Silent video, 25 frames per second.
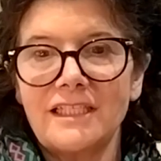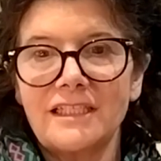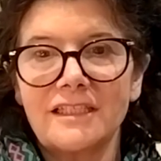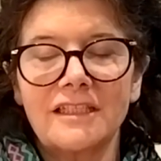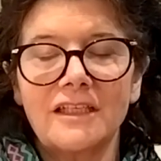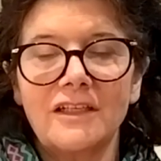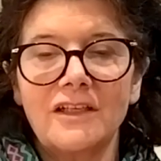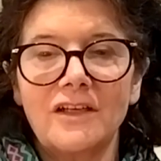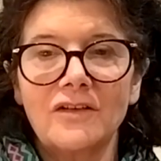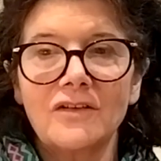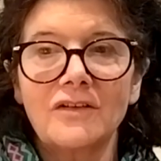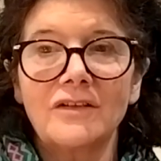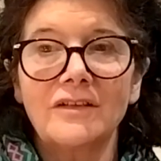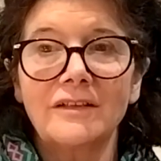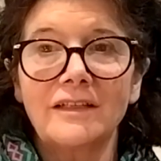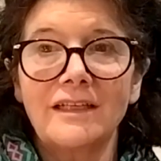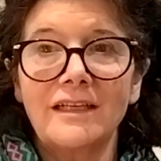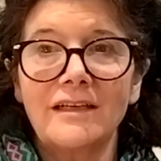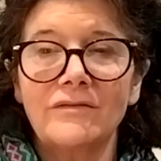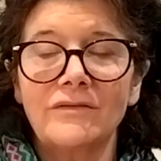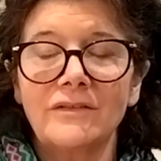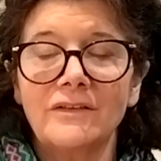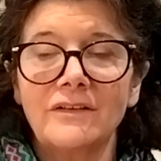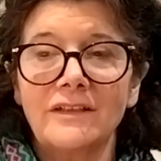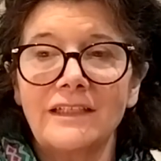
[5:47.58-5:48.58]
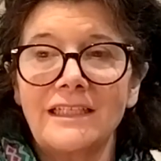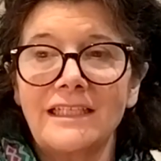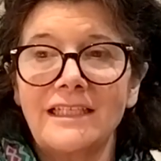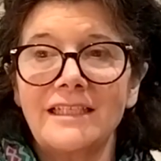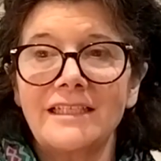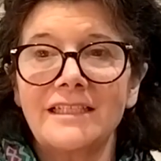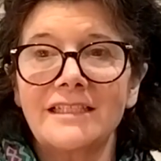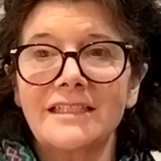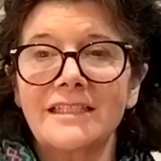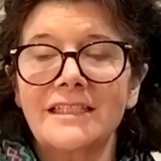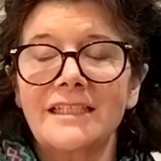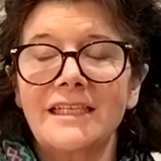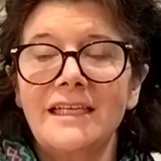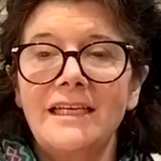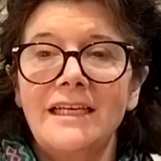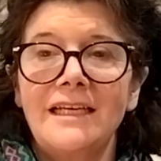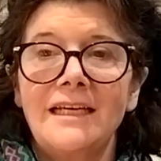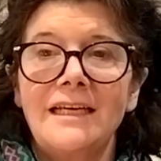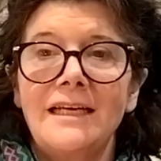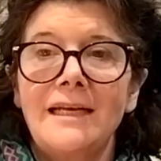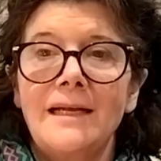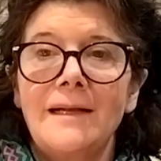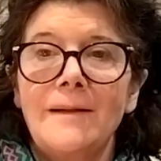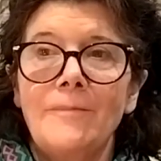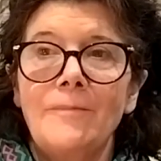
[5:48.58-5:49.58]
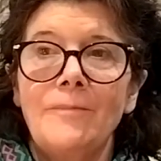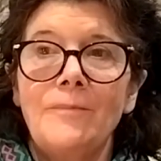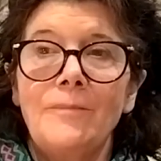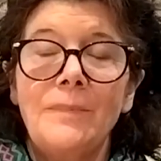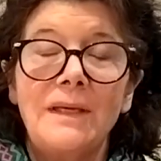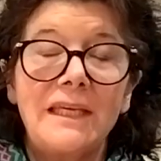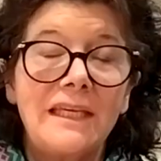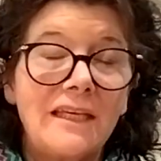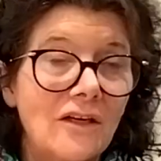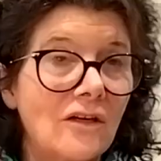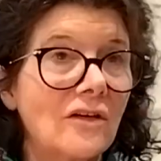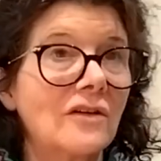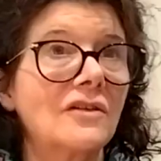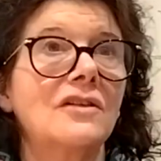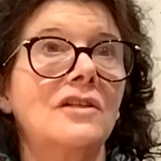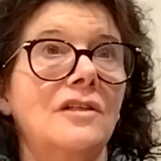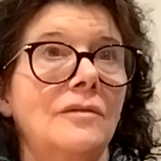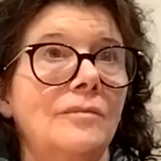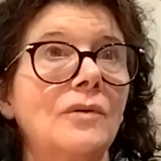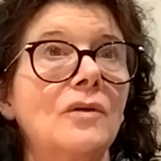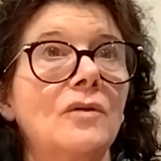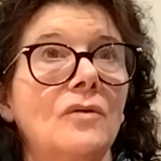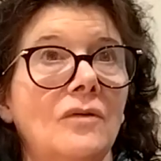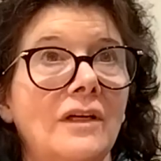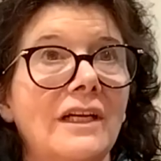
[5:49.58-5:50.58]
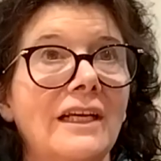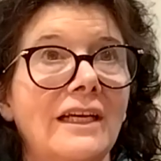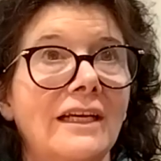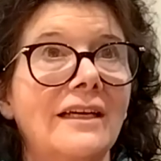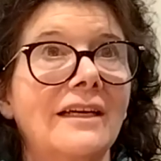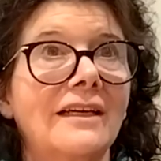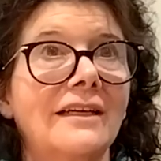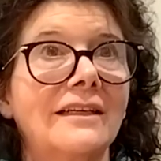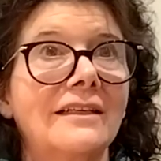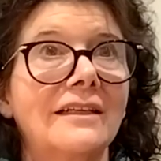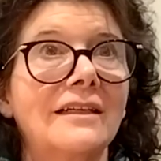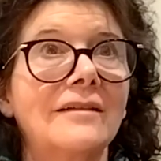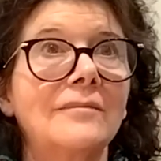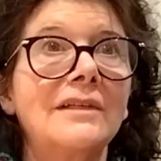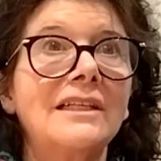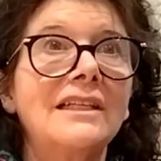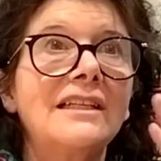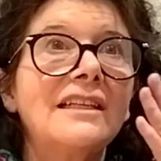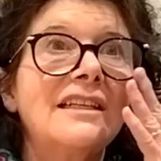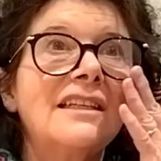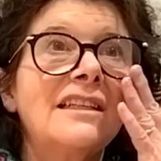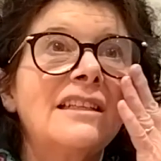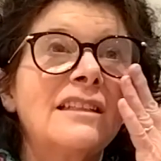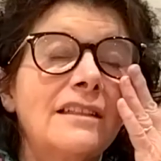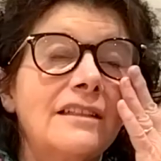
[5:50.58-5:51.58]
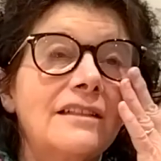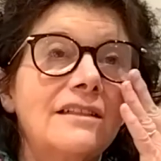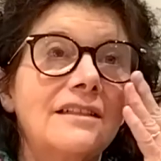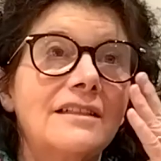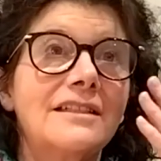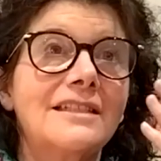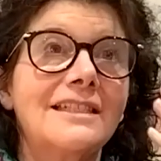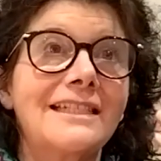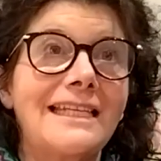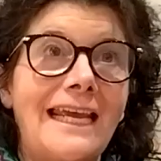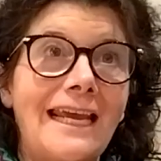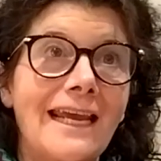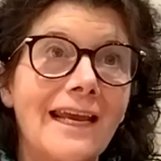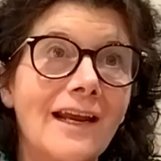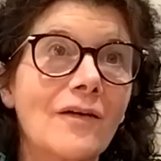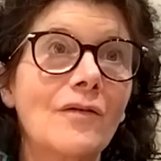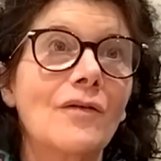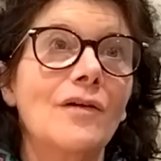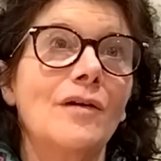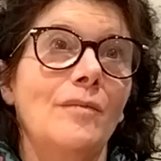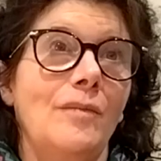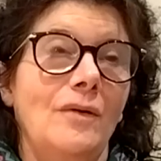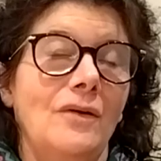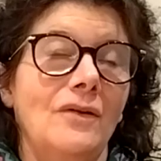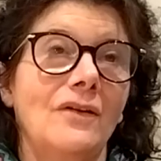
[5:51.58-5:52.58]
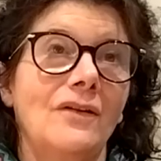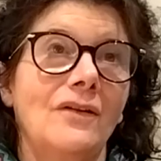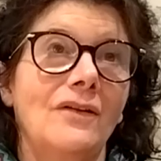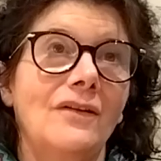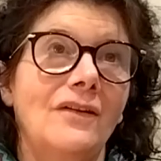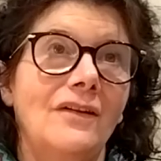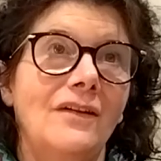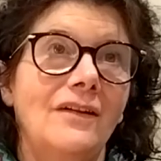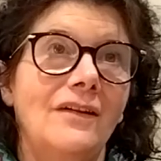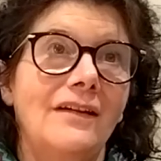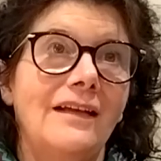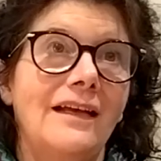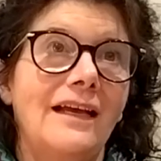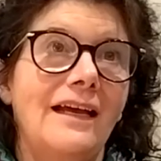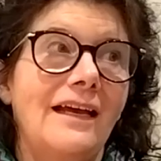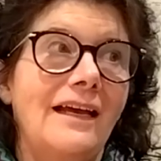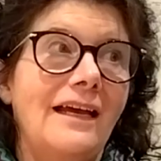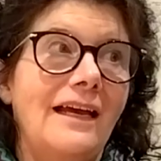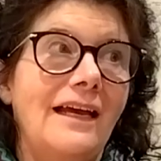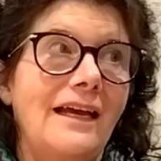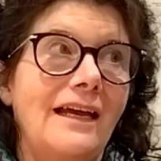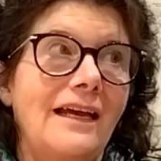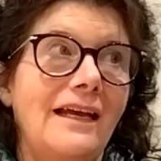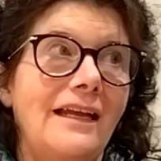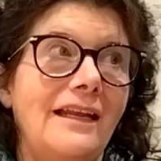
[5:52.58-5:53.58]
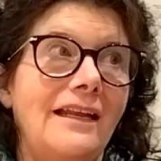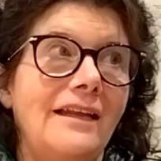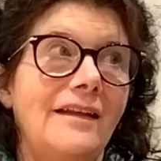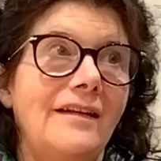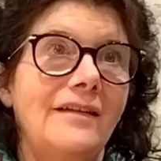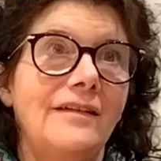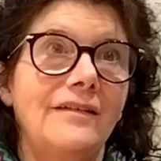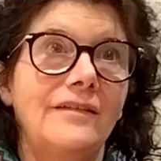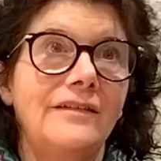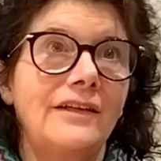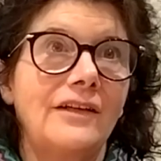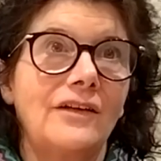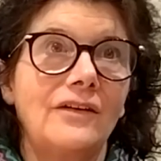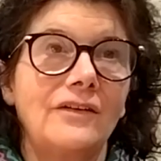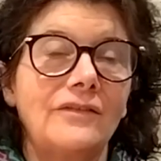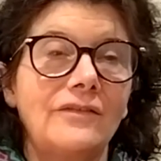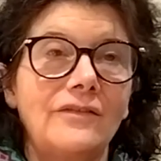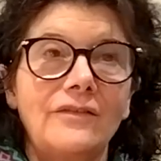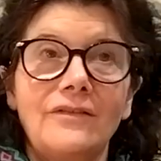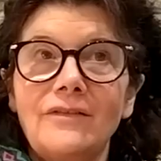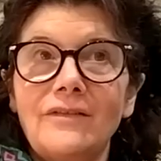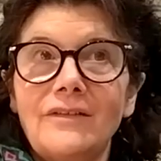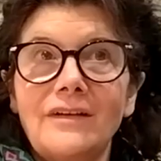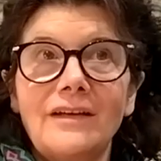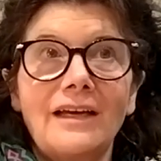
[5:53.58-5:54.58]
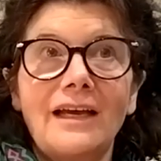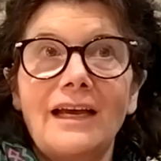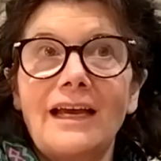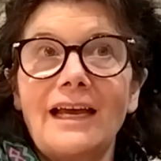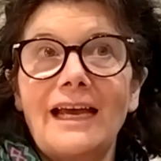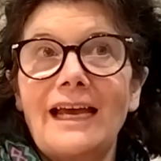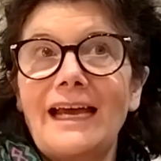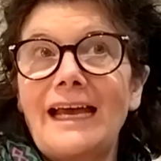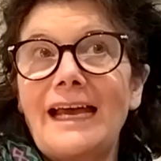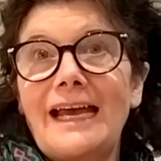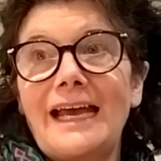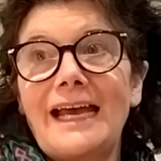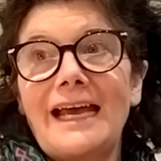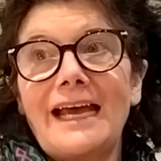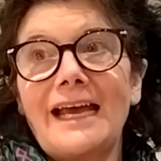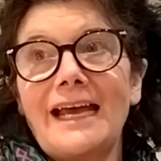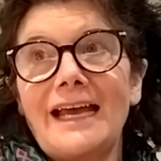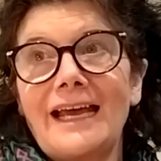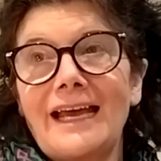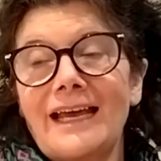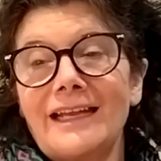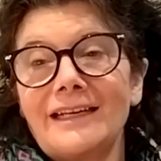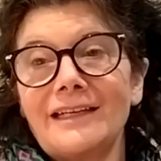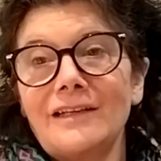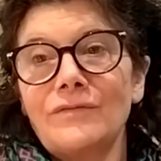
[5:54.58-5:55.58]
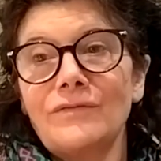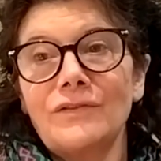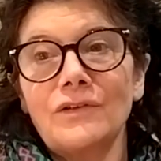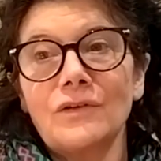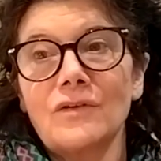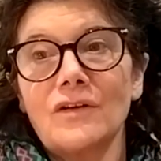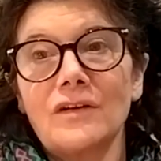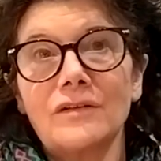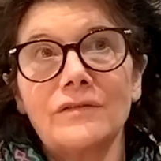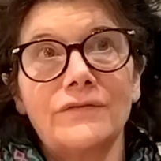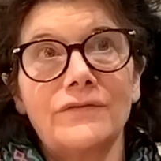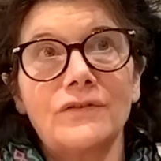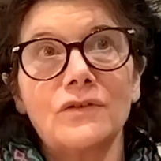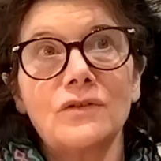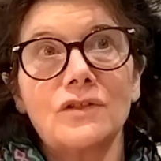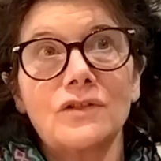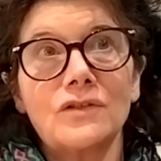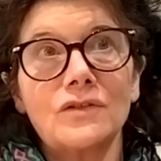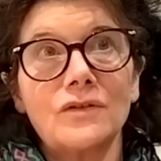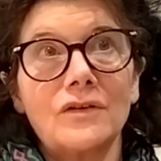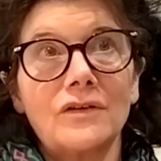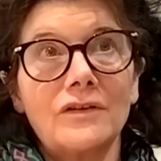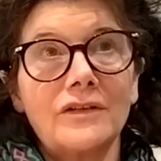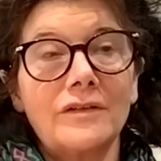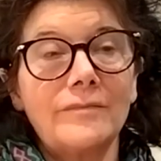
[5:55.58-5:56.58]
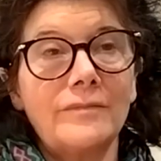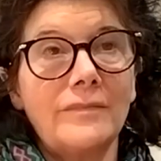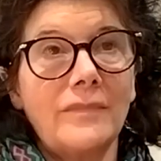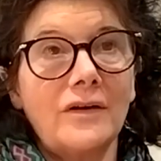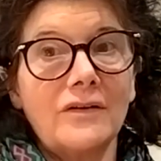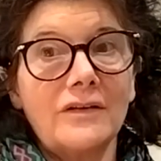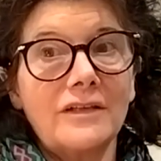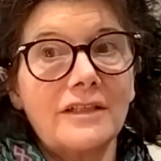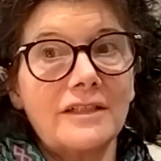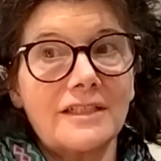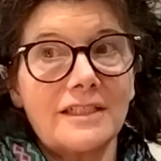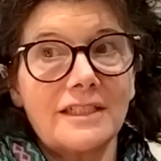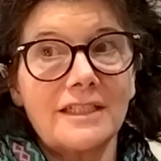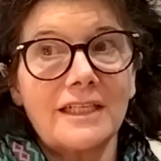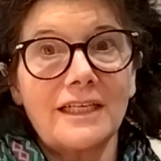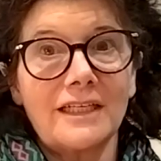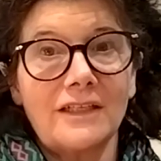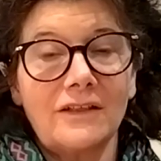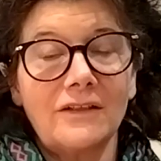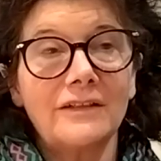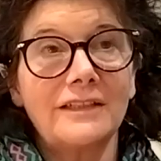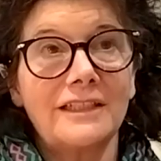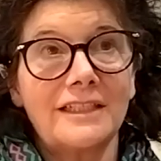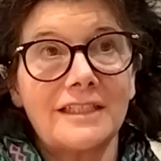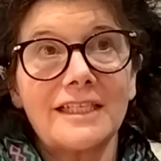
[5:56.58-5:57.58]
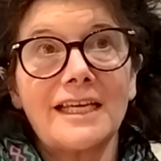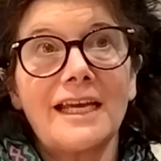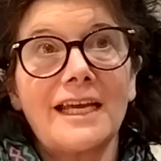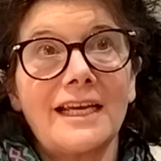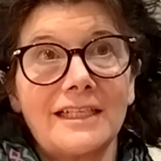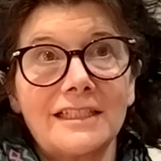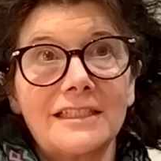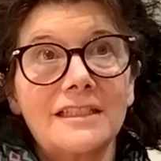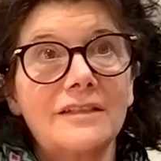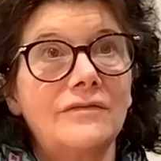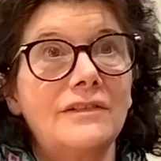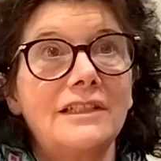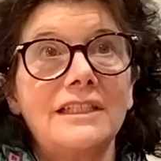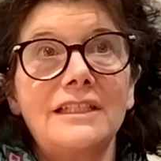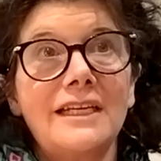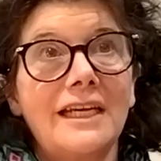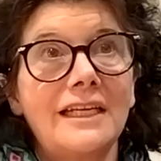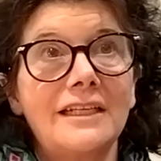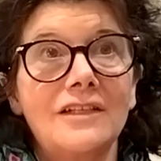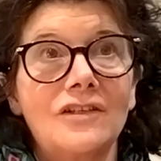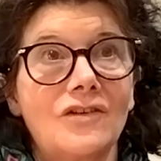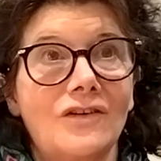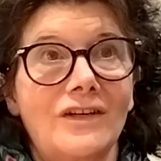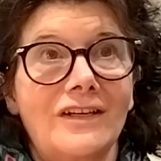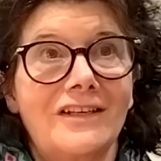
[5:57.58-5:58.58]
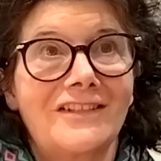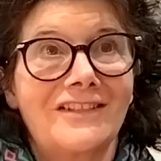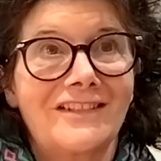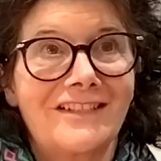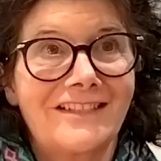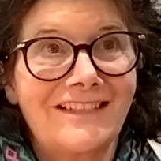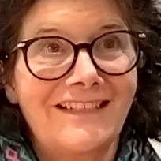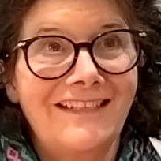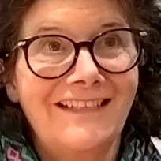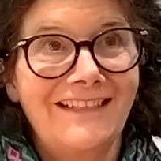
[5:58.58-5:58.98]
at a local level is beyond appalling. I mean, it is terrible, you know, and if you're on foot or on a cycle, it's actively dangerous.